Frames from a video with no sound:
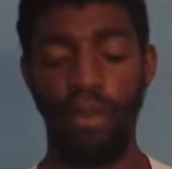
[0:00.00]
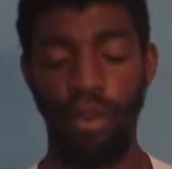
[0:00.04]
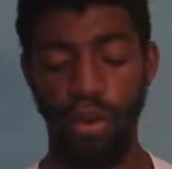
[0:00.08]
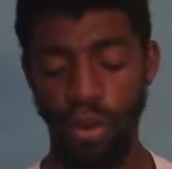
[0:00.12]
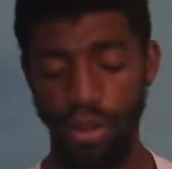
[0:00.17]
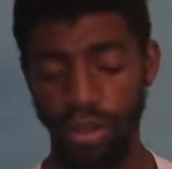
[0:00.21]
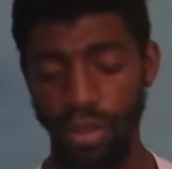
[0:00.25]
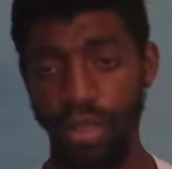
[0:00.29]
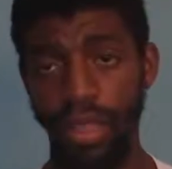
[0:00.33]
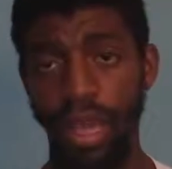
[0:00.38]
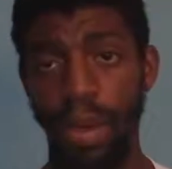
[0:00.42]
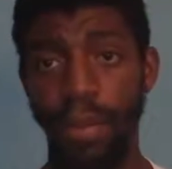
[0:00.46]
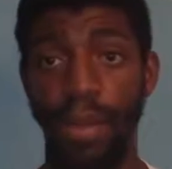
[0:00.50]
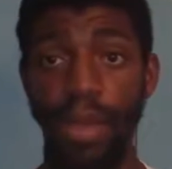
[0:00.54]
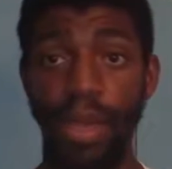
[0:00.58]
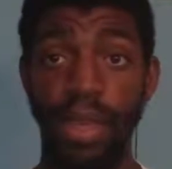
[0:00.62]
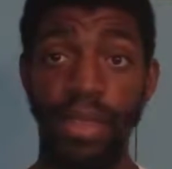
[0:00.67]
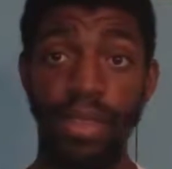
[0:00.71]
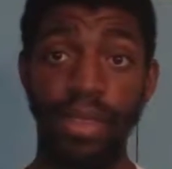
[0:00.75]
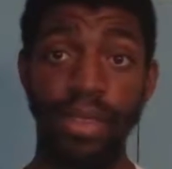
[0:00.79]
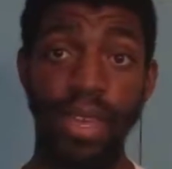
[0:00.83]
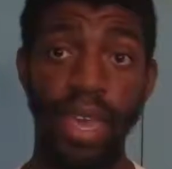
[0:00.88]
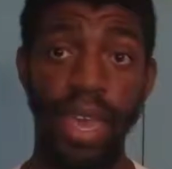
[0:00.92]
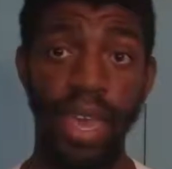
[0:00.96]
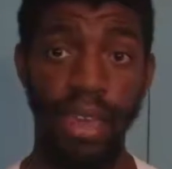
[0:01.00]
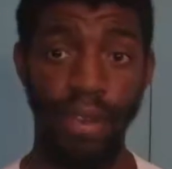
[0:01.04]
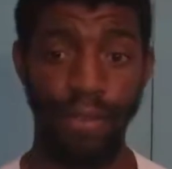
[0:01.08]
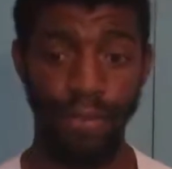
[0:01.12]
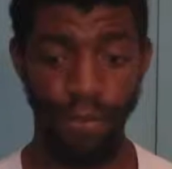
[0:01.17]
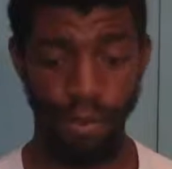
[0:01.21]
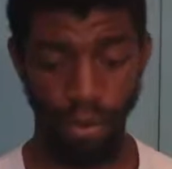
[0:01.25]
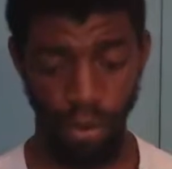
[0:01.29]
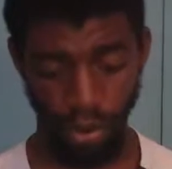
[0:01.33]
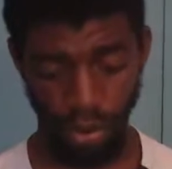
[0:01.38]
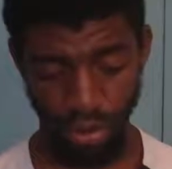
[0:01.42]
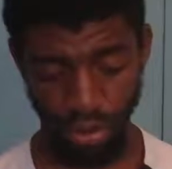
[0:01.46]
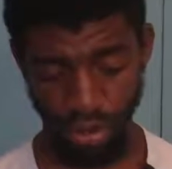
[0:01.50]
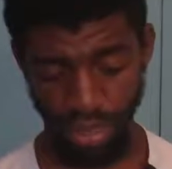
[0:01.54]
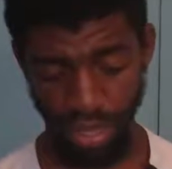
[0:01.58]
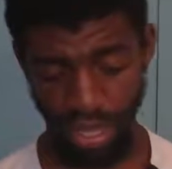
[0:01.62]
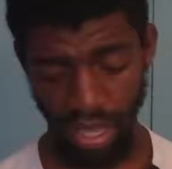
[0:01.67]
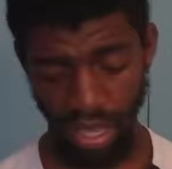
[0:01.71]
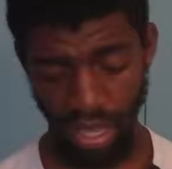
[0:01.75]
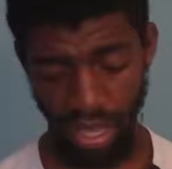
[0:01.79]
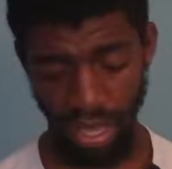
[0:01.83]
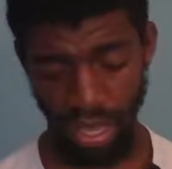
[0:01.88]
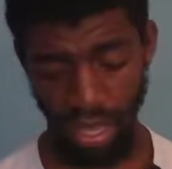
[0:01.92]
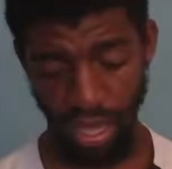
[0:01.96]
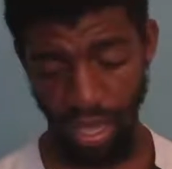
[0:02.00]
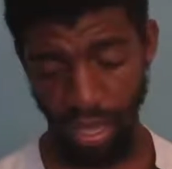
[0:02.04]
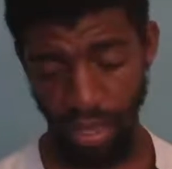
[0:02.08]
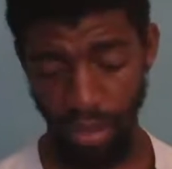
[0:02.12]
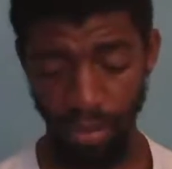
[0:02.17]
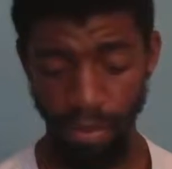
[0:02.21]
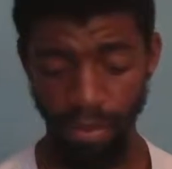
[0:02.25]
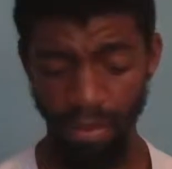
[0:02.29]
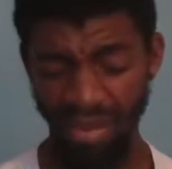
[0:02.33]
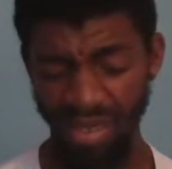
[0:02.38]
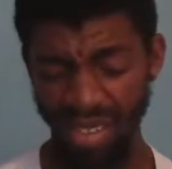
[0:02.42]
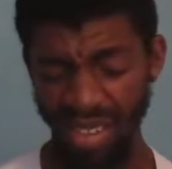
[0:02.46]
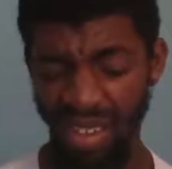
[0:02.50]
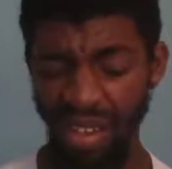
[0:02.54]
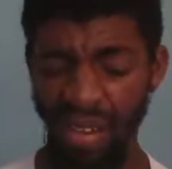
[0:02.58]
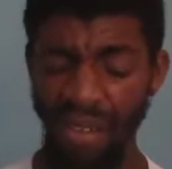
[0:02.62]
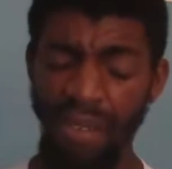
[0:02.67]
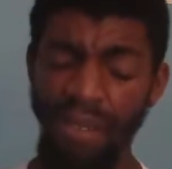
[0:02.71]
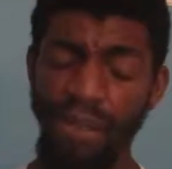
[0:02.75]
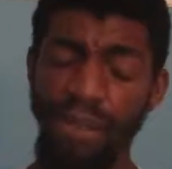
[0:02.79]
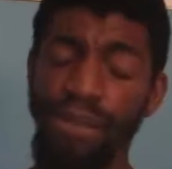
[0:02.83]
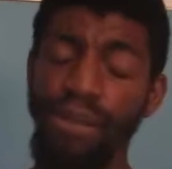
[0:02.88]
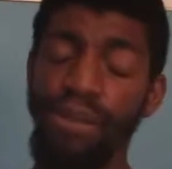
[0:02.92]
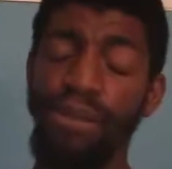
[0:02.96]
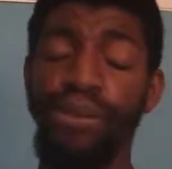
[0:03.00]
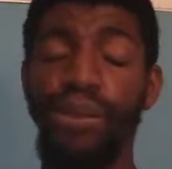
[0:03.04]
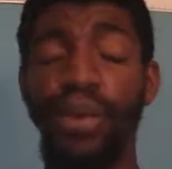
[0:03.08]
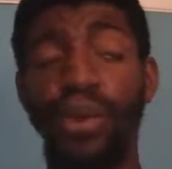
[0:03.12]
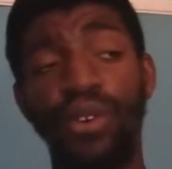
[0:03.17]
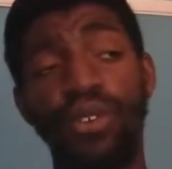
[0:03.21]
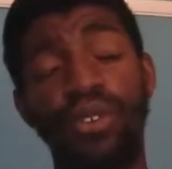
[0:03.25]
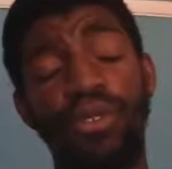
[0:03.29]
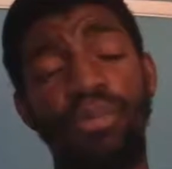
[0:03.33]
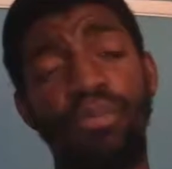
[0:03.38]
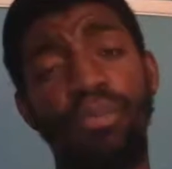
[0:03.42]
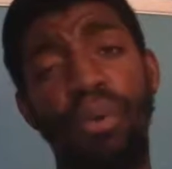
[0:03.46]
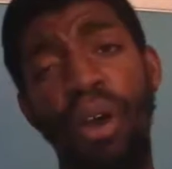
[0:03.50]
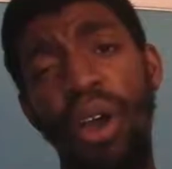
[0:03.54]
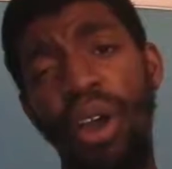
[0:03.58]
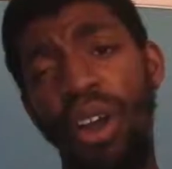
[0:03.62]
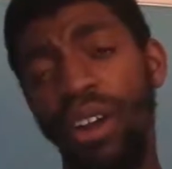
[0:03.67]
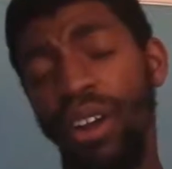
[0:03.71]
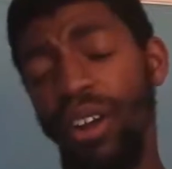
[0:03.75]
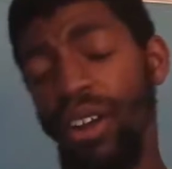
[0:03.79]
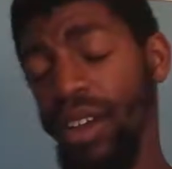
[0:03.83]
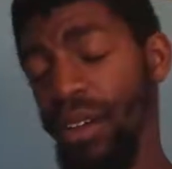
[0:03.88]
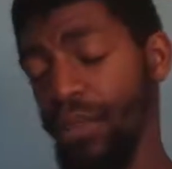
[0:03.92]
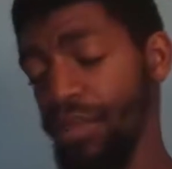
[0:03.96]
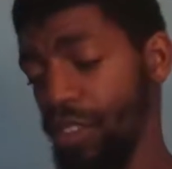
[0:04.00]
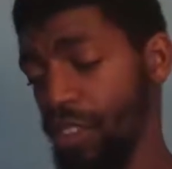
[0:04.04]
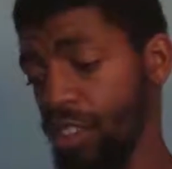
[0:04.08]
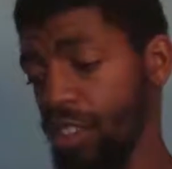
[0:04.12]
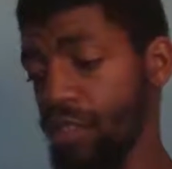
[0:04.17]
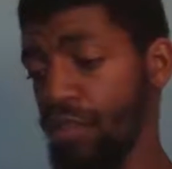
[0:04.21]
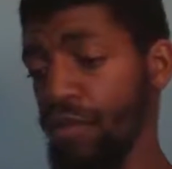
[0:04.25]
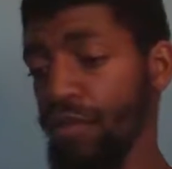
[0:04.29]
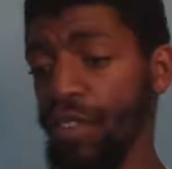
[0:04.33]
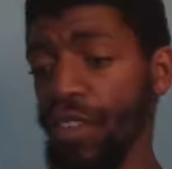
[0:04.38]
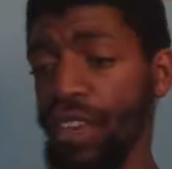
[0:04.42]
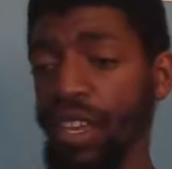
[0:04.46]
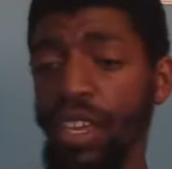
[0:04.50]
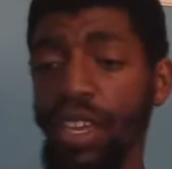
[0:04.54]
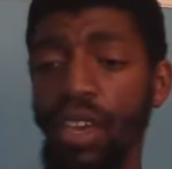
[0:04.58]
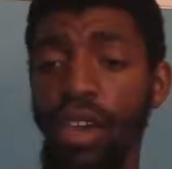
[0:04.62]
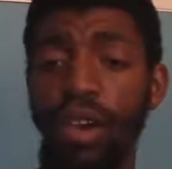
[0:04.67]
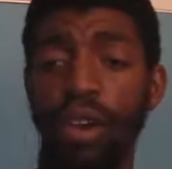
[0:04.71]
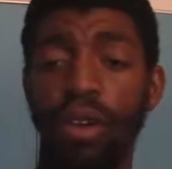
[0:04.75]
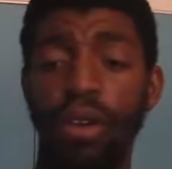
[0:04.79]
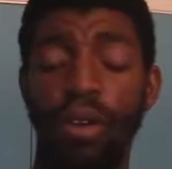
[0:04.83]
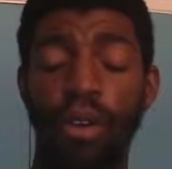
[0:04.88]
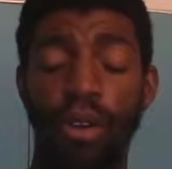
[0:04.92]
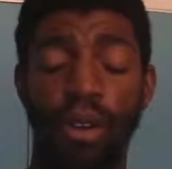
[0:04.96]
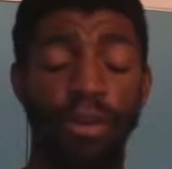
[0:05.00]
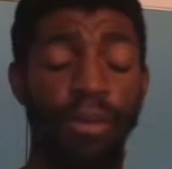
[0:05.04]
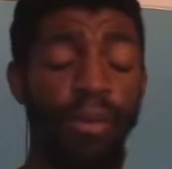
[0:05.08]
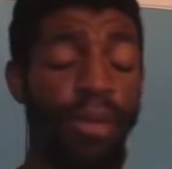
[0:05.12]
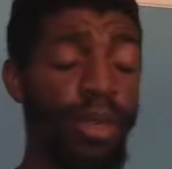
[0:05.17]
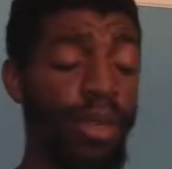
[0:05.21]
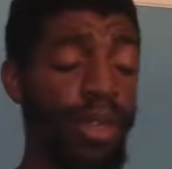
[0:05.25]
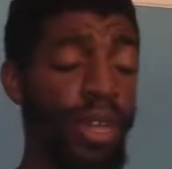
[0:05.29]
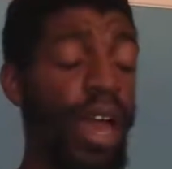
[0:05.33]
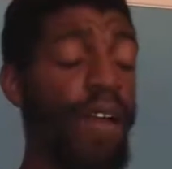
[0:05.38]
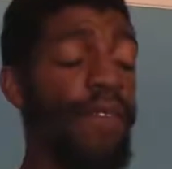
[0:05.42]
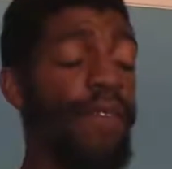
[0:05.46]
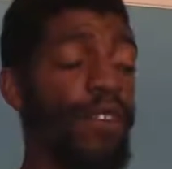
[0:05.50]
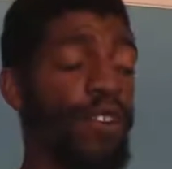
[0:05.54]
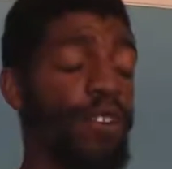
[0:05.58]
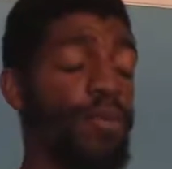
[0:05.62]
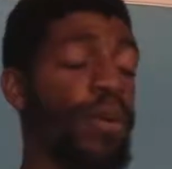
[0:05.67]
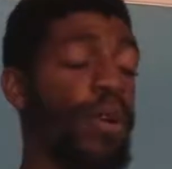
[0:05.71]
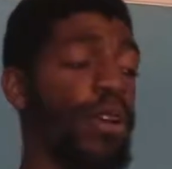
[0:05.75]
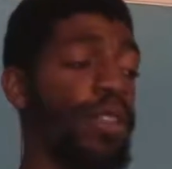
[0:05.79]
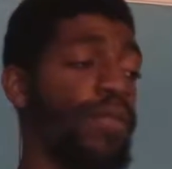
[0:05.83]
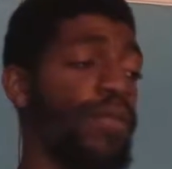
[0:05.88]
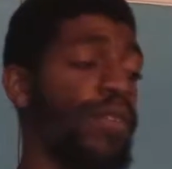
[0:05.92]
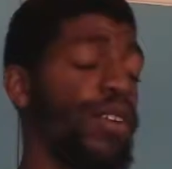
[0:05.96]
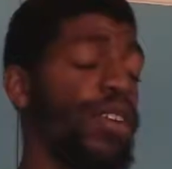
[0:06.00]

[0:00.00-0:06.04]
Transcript: course, that being said, for the first part of this video, or not first part of the